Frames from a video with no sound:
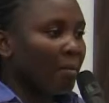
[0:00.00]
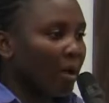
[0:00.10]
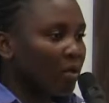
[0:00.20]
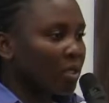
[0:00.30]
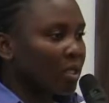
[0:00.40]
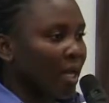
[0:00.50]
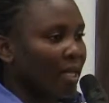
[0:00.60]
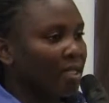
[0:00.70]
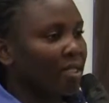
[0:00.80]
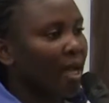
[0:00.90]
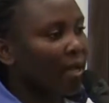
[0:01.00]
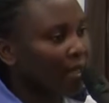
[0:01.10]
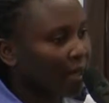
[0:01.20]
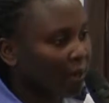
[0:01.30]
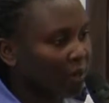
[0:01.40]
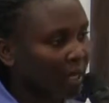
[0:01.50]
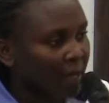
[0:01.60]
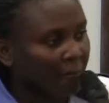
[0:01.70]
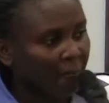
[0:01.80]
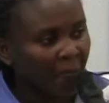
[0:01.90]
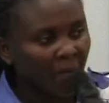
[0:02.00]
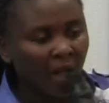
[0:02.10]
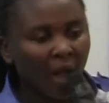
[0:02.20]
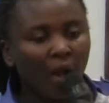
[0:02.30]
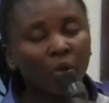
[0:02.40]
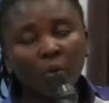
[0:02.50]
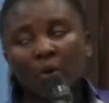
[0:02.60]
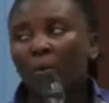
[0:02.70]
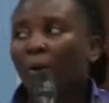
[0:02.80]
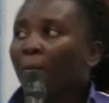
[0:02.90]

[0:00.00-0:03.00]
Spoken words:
amount that is hanging outside. How do we come